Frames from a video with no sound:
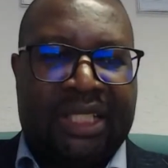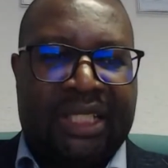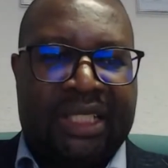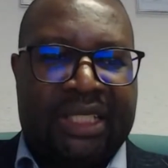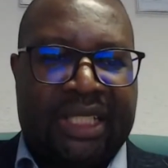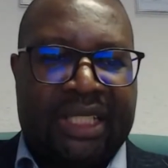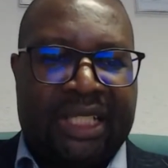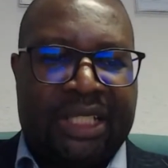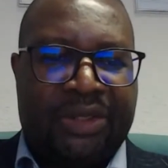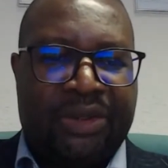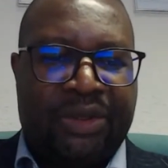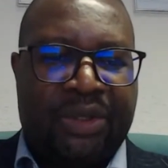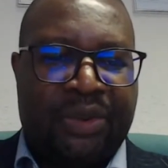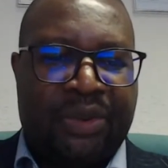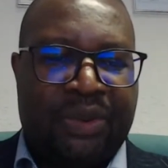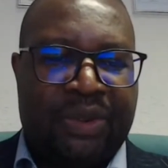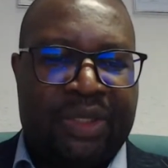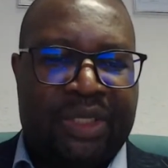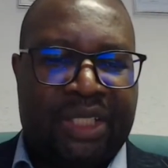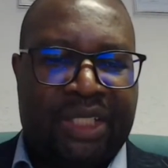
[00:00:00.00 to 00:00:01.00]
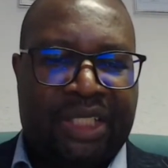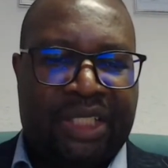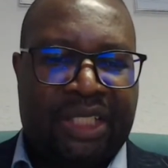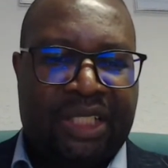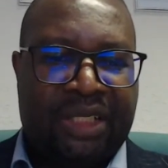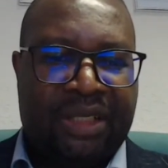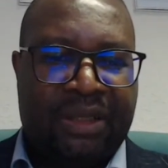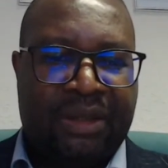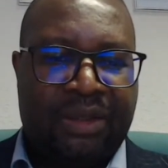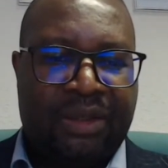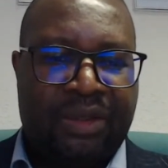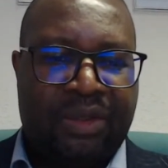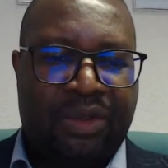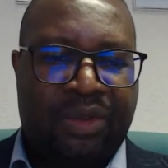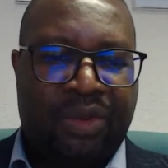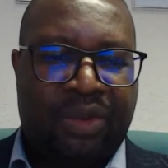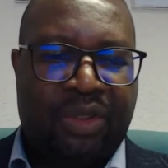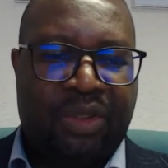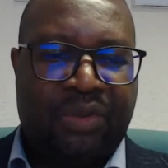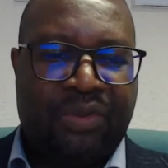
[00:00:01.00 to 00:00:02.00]
entitled Concession
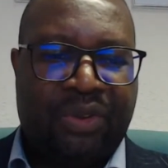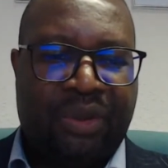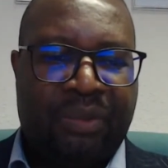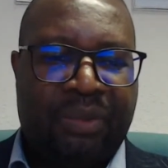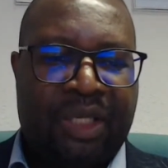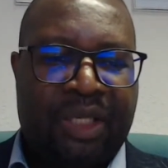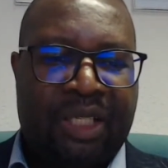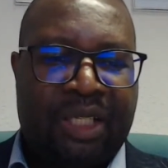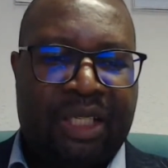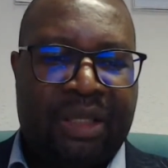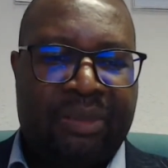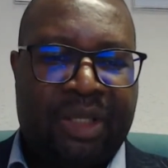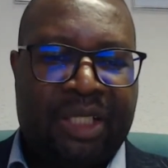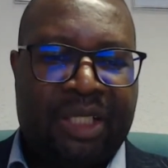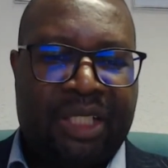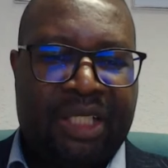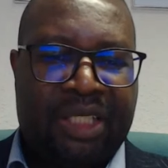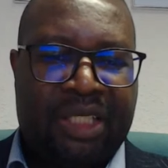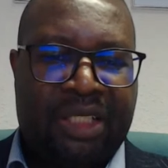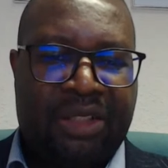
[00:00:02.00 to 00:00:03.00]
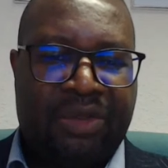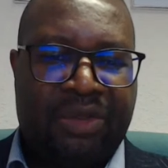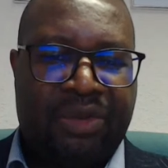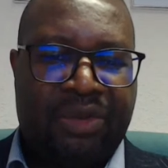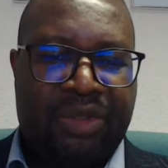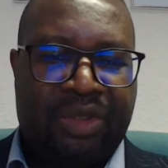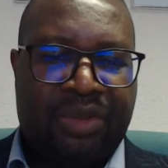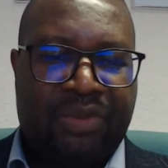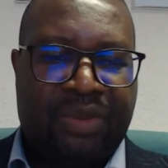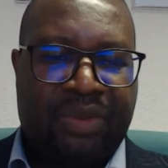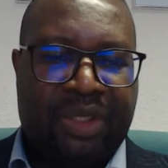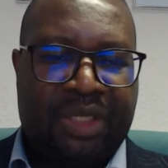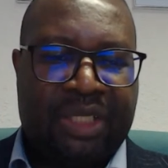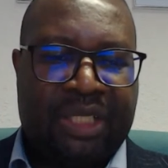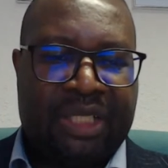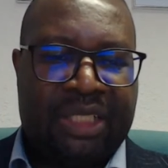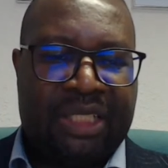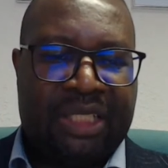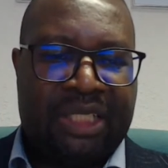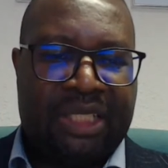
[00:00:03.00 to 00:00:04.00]
to the Family Immigration Rules for
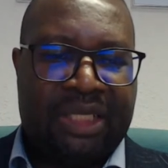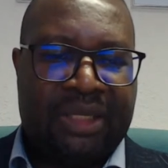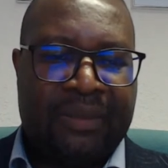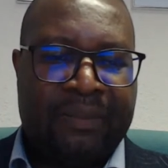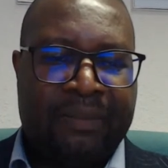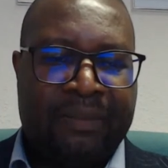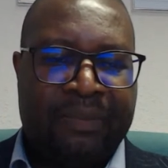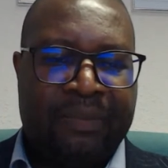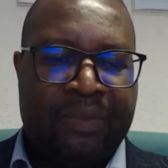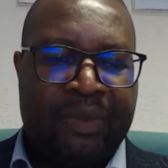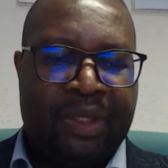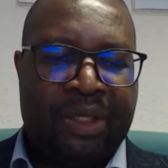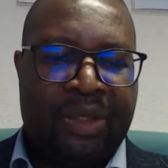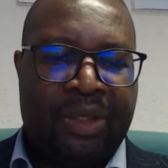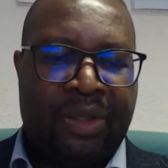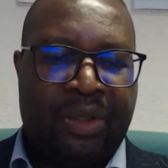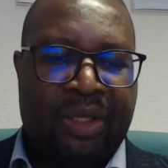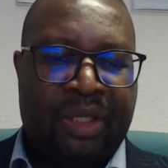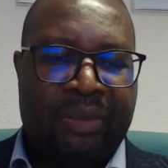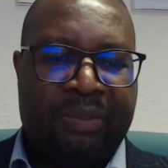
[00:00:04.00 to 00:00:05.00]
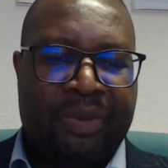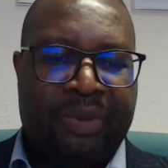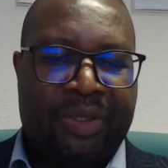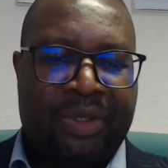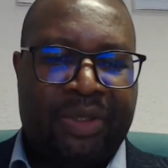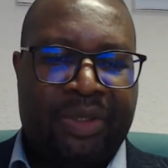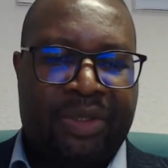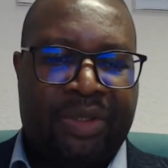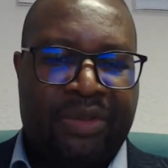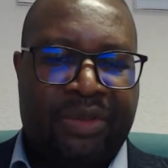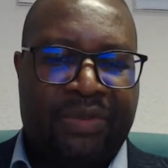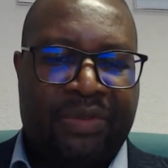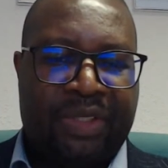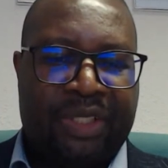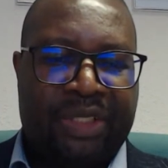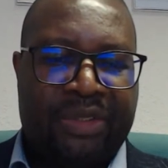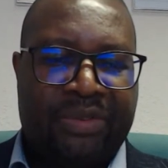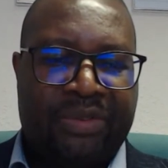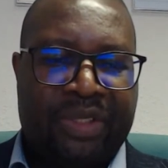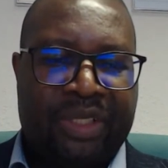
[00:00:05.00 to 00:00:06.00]
Granting Longer Periods of
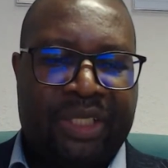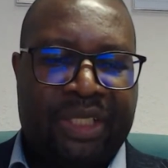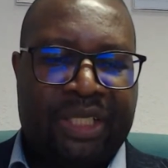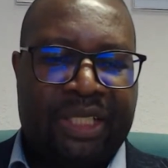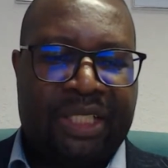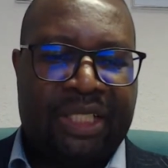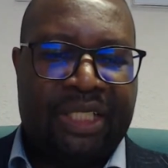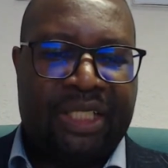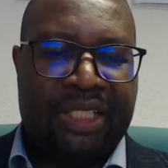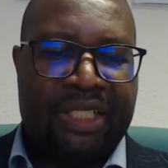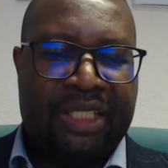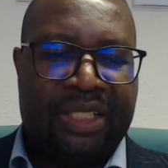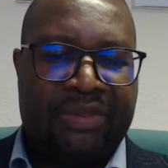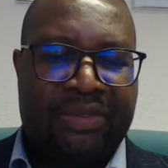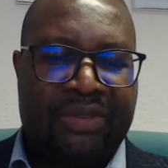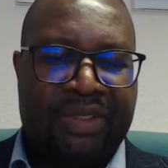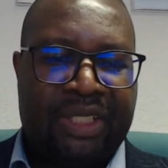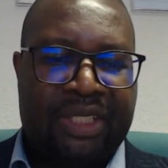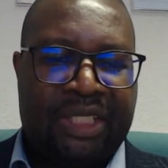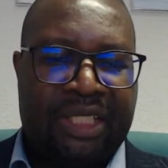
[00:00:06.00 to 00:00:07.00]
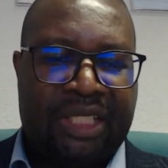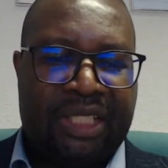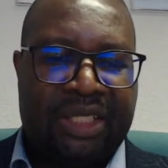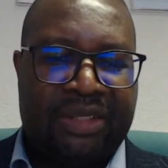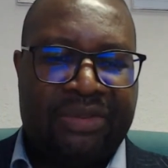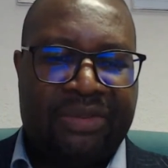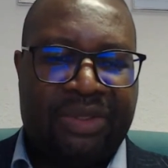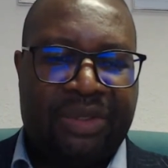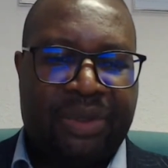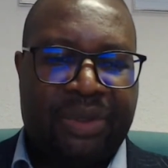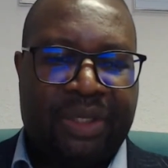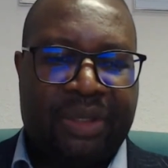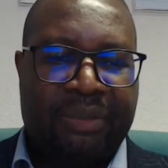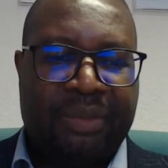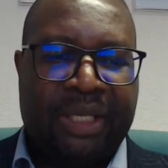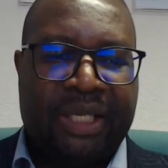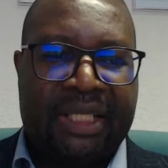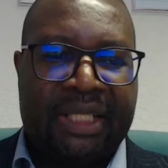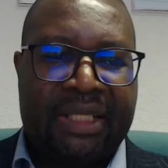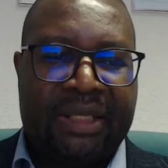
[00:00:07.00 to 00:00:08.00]
Leave and Early Indefinite Leave to
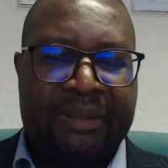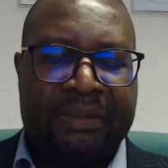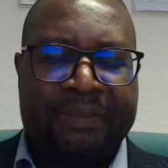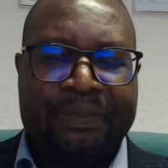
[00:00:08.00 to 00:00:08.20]
Remain.